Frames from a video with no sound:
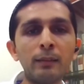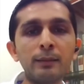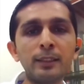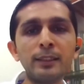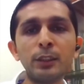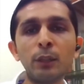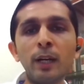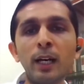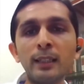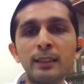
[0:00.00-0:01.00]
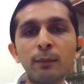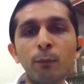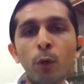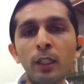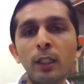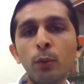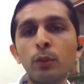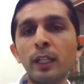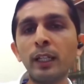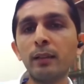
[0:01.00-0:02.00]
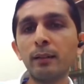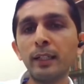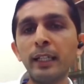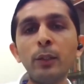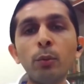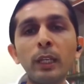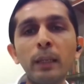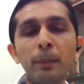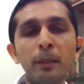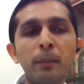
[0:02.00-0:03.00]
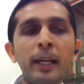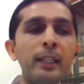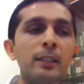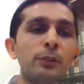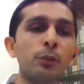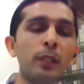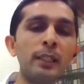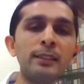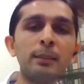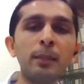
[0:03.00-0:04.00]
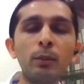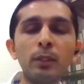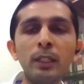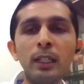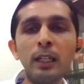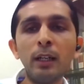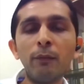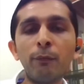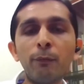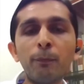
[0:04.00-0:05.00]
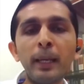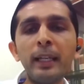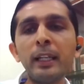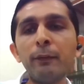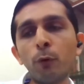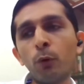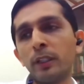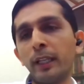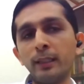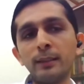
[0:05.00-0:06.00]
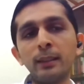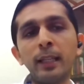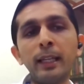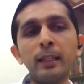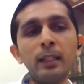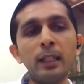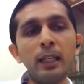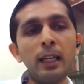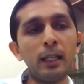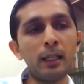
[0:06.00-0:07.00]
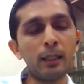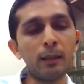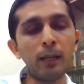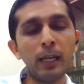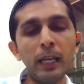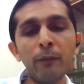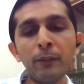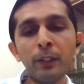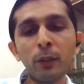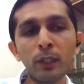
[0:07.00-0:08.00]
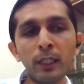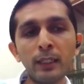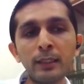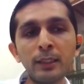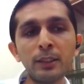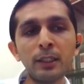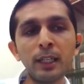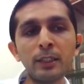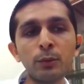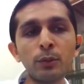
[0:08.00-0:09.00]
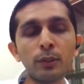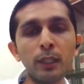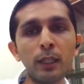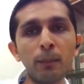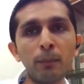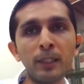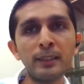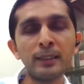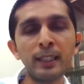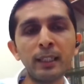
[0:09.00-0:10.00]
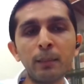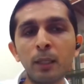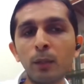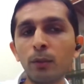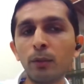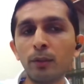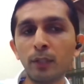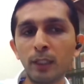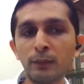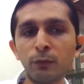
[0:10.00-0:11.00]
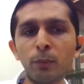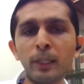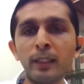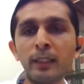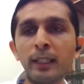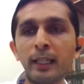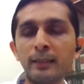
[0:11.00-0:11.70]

Since you have asked, what do they need to keep in mind? So it's about mainly four things. Like every organization has to must think about transforming their